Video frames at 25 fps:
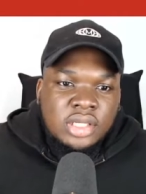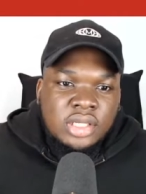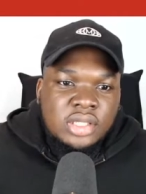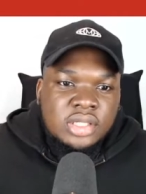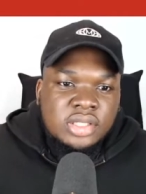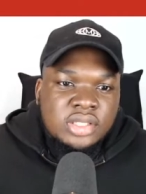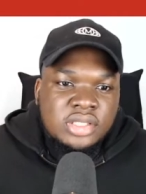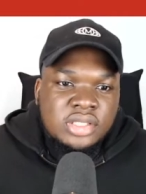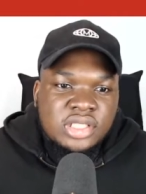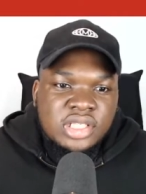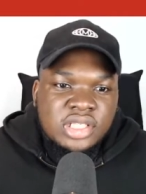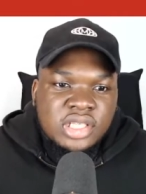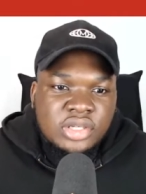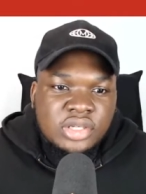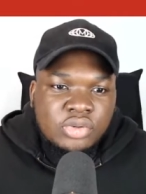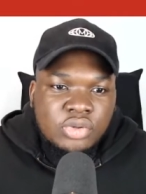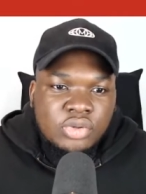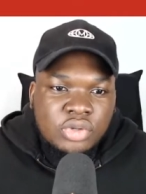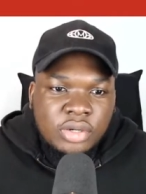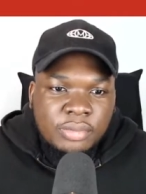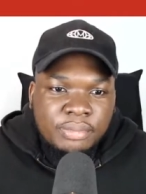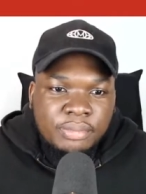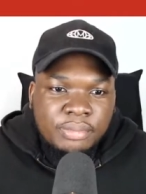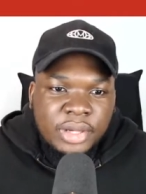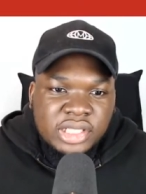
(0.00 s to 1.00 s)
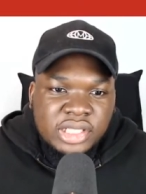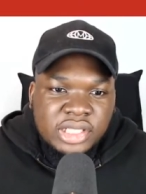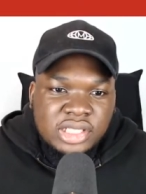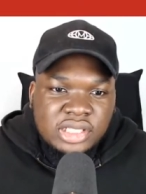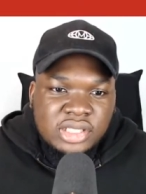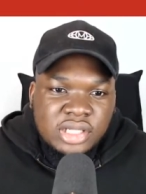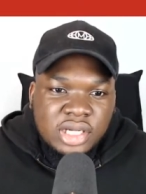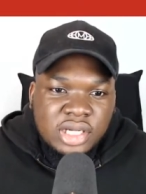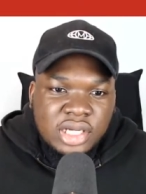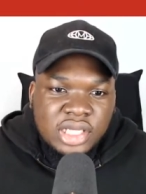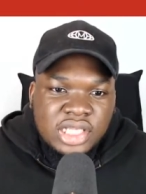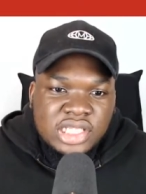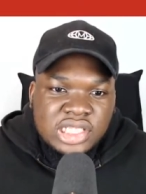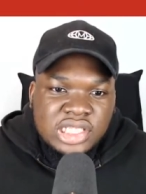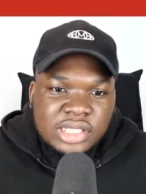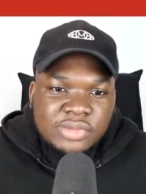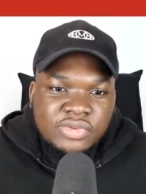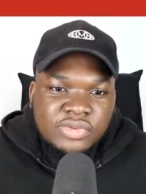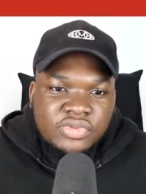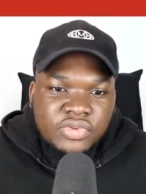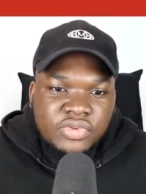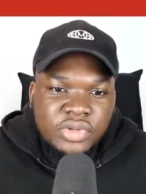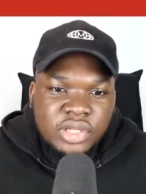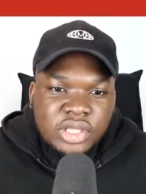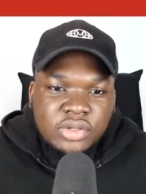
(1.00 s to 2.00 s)
Single competitor. He
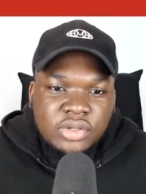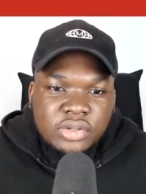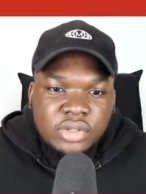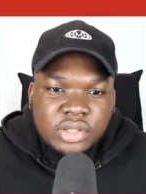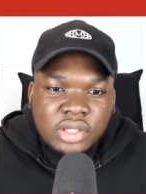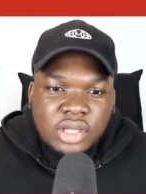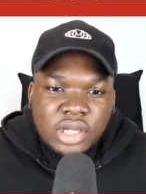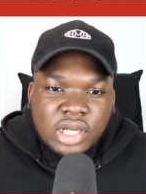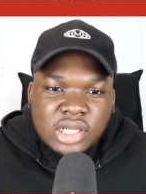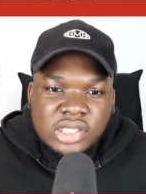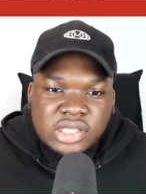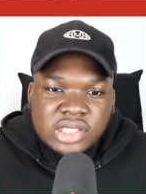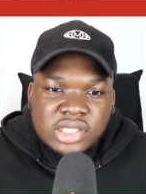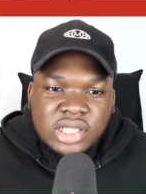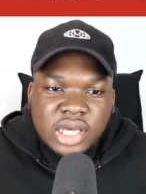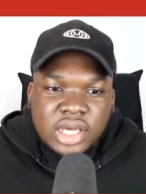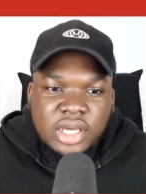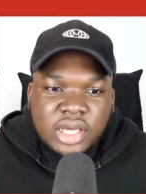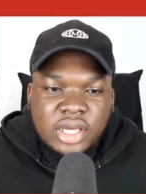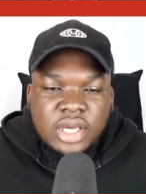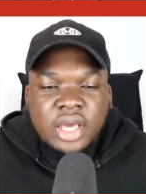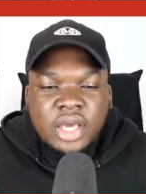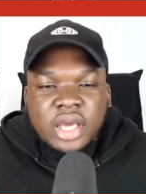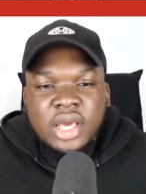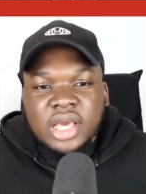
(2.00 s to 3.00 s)
seemed really good last night.